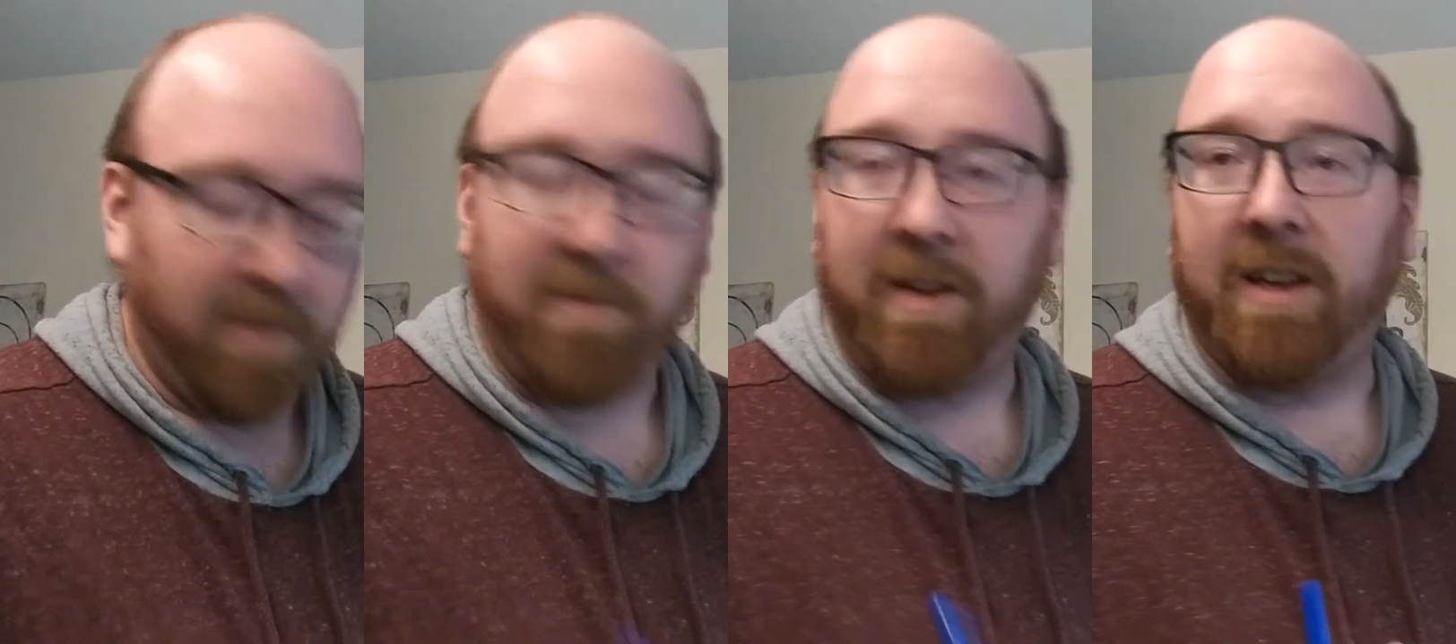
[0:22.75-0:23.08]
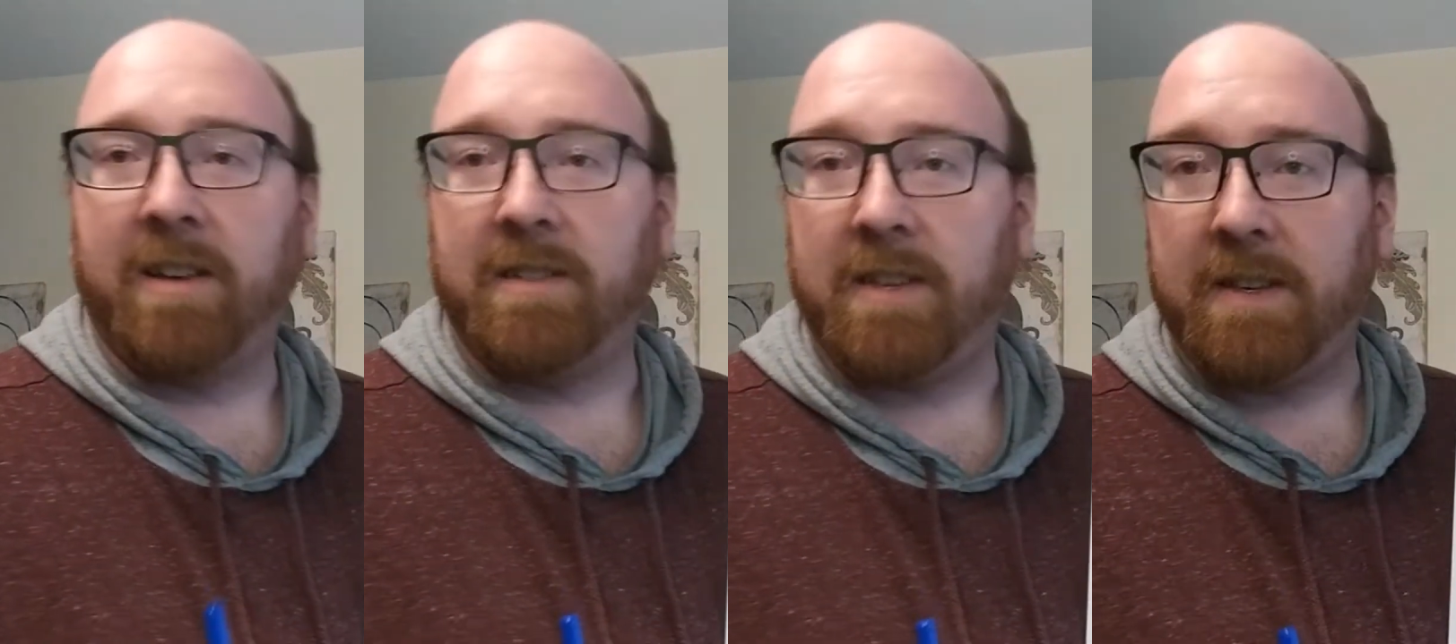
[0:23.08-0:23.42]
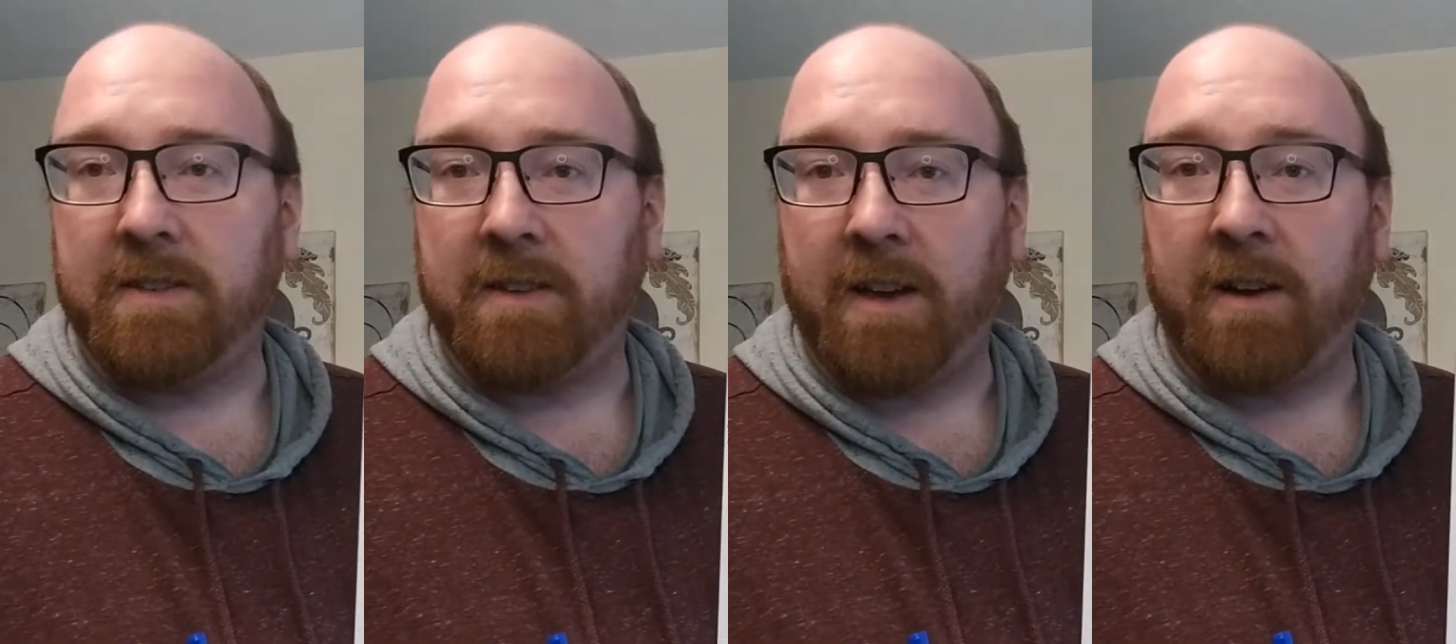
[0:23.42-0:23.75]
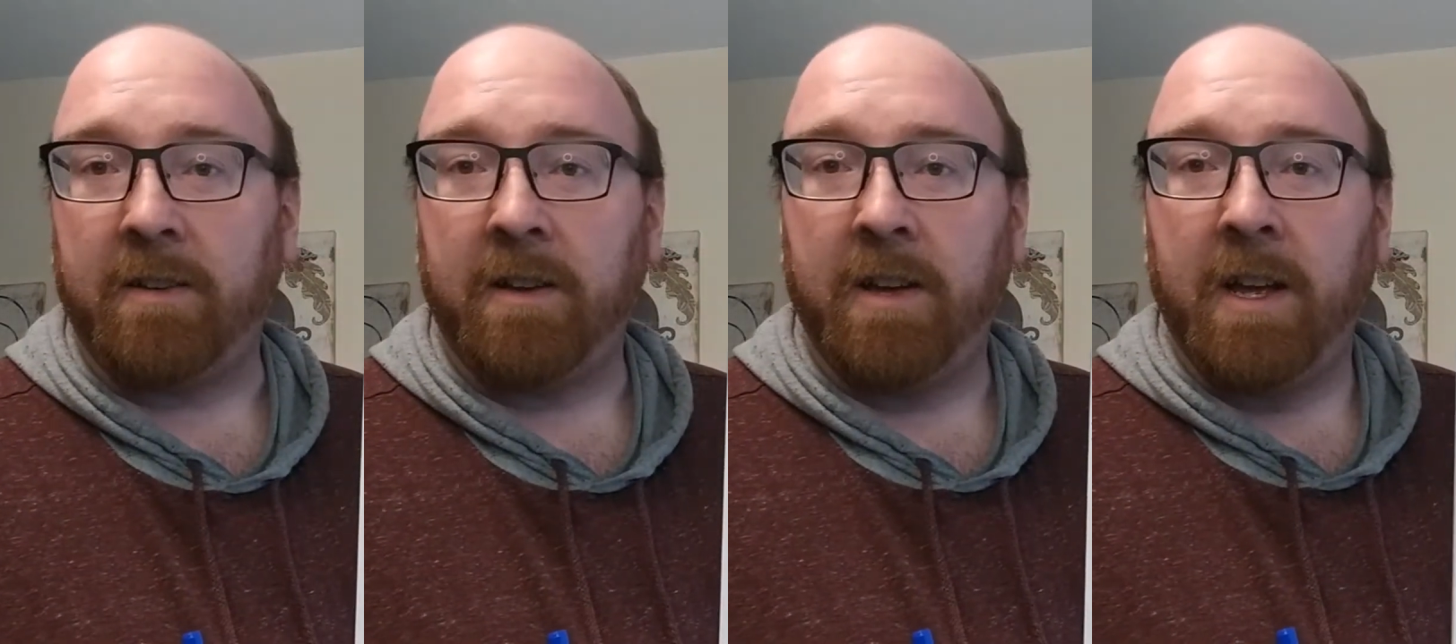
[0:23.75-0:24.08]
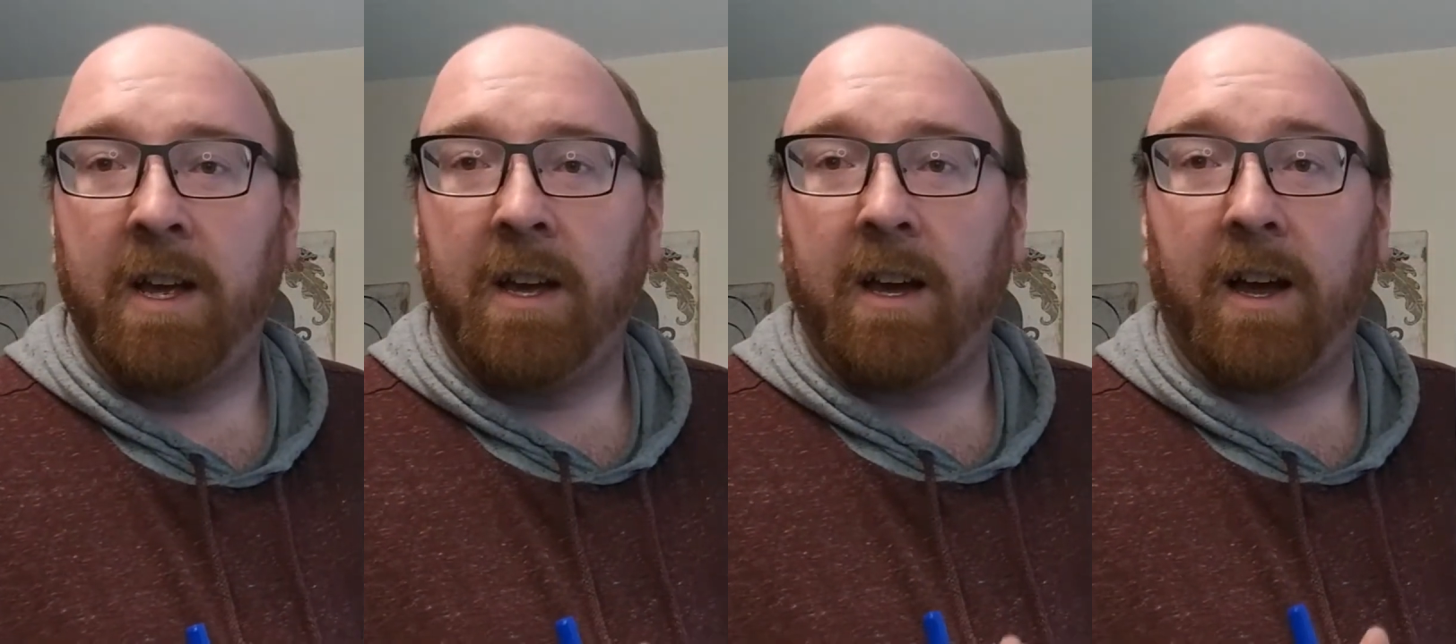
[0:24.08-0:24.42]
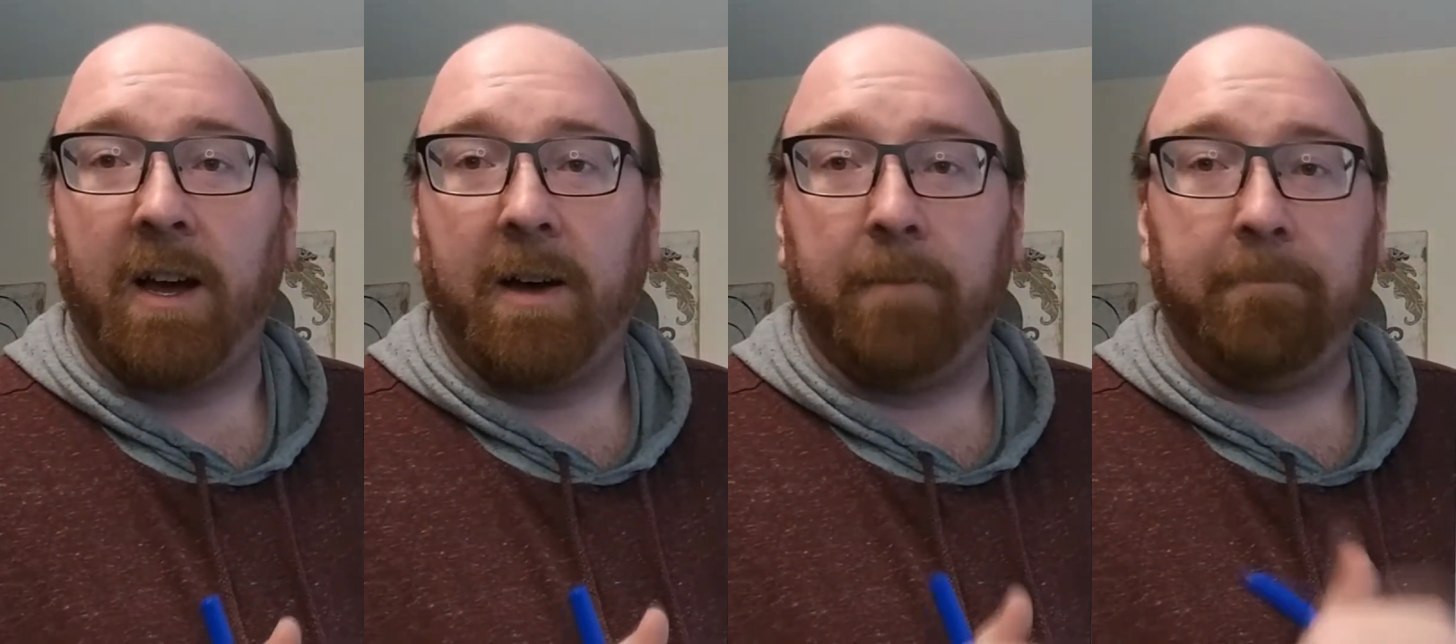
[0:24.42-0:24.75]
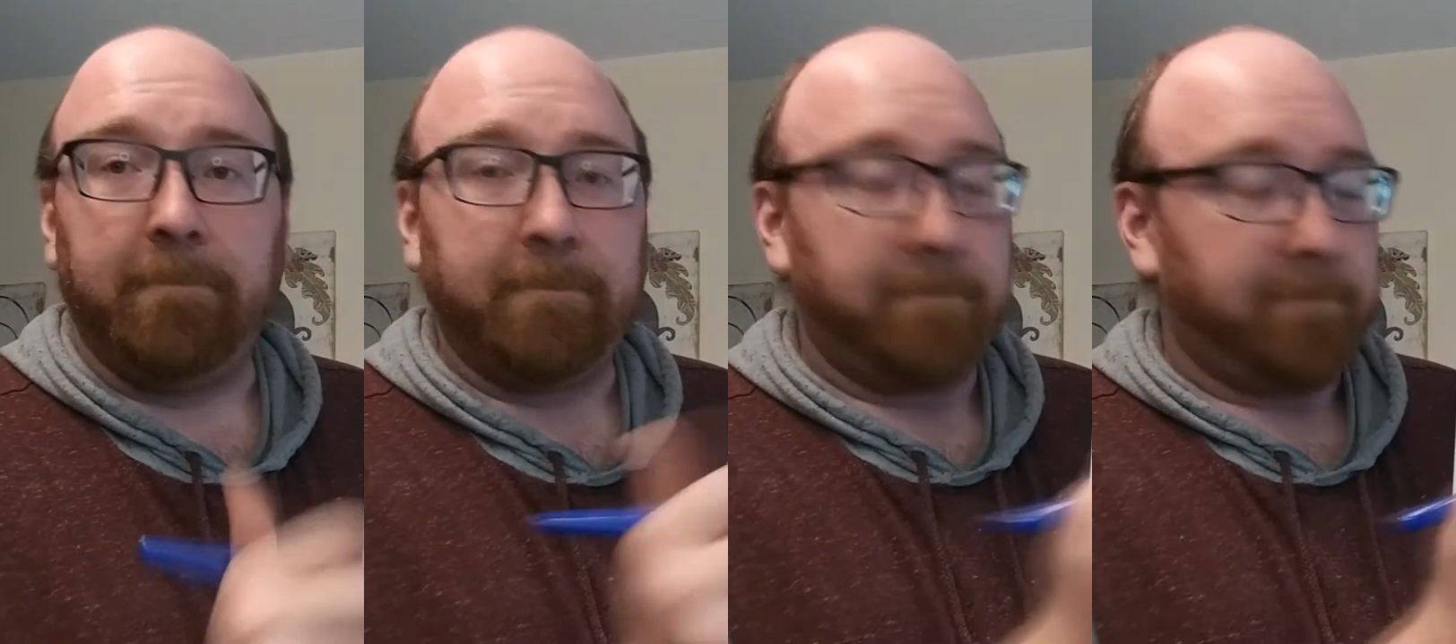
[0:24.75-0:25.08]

feet because he's scared. Um,